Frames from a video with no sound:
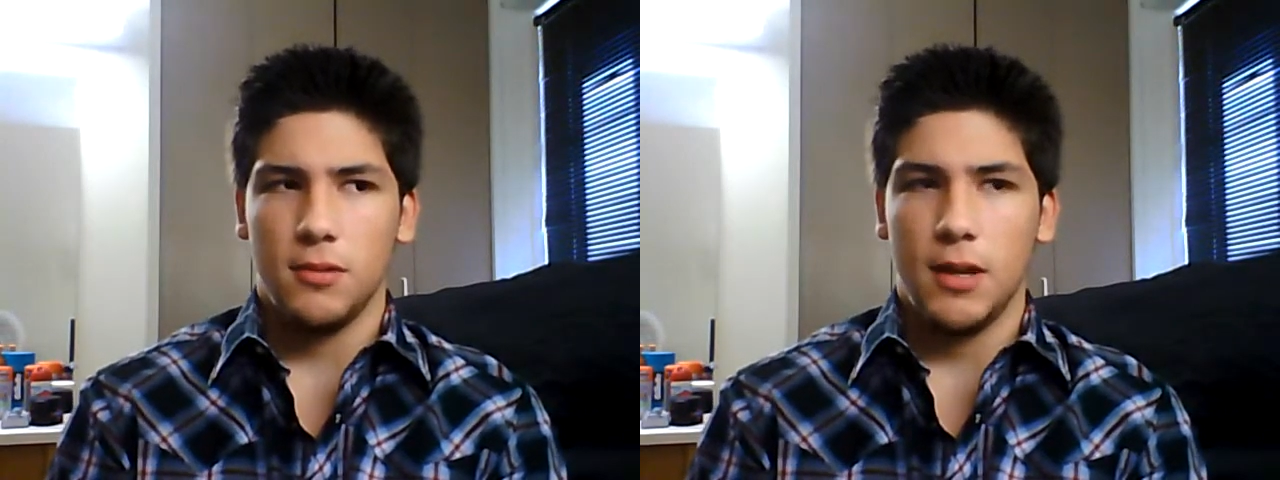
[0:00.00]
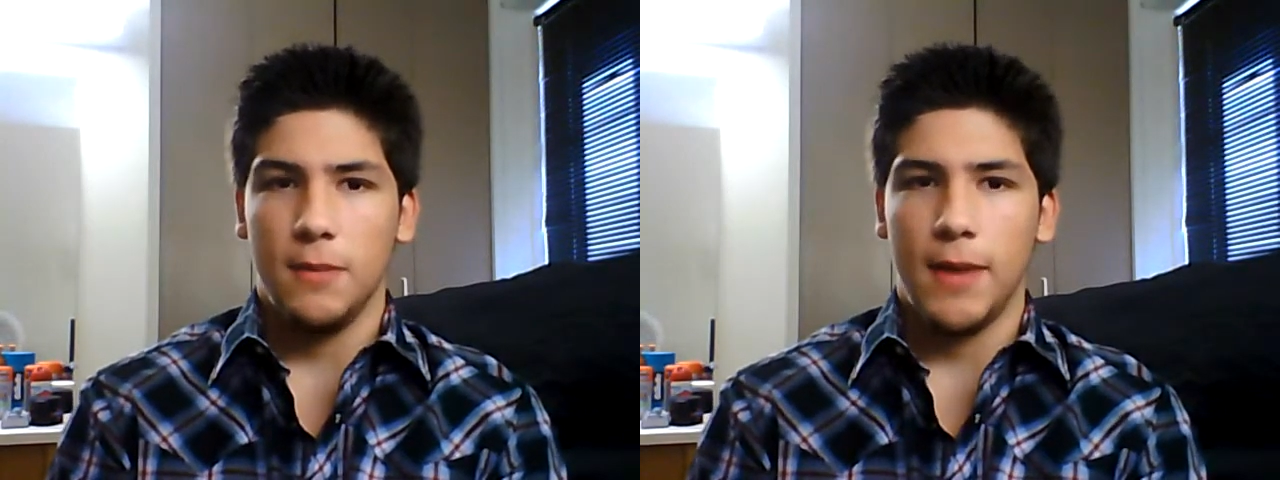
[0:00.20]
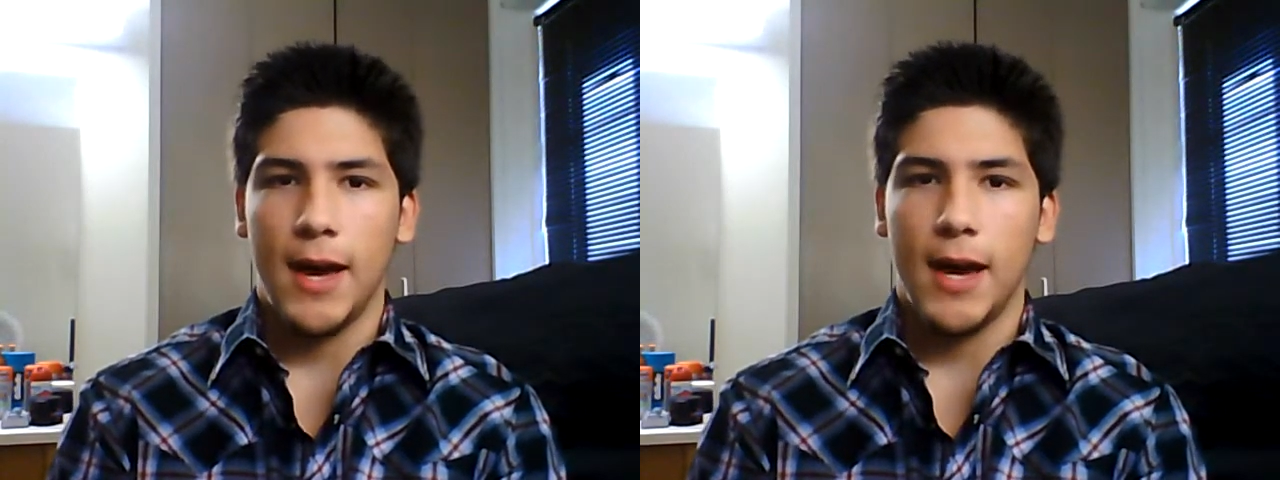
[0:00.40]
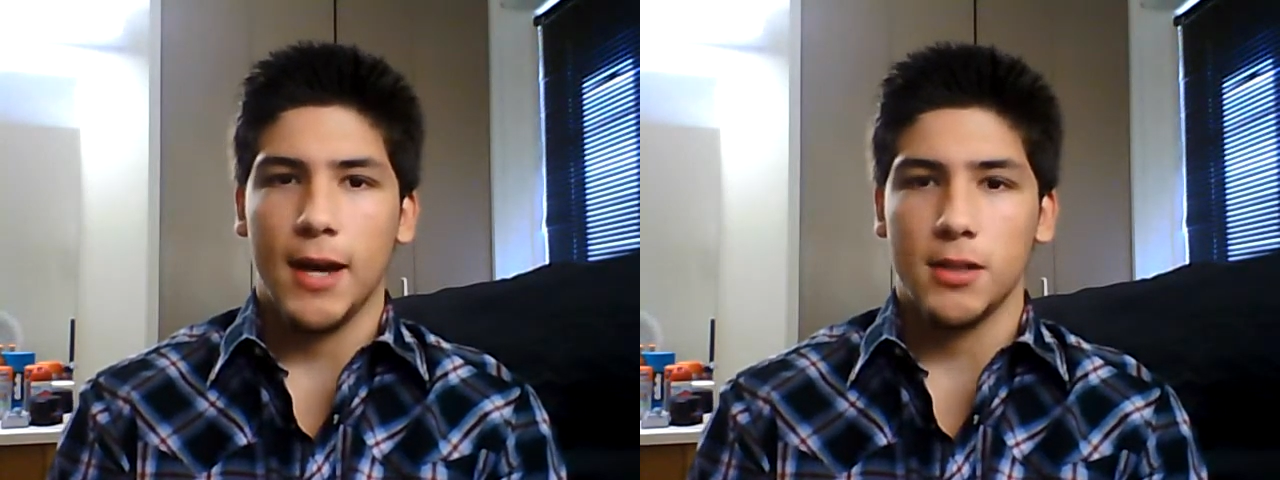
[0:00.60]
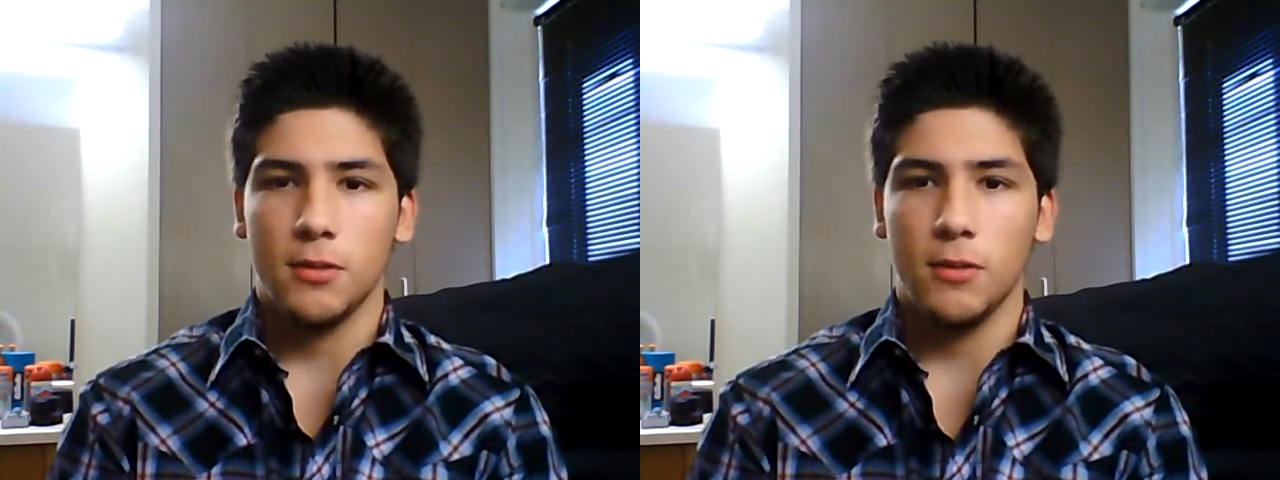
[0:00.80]

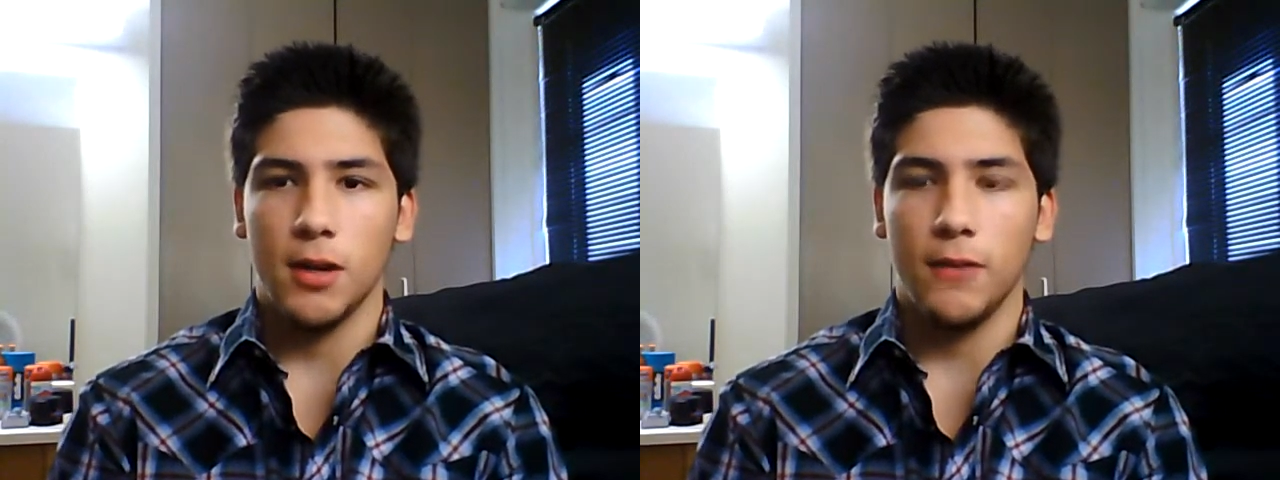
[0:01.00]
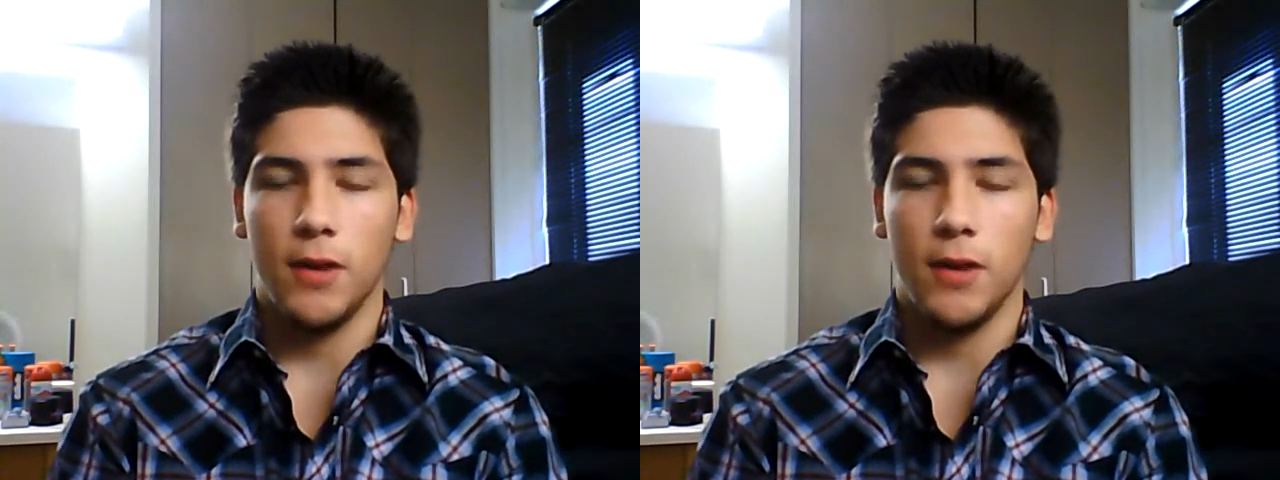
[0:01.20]
Impact, Ring of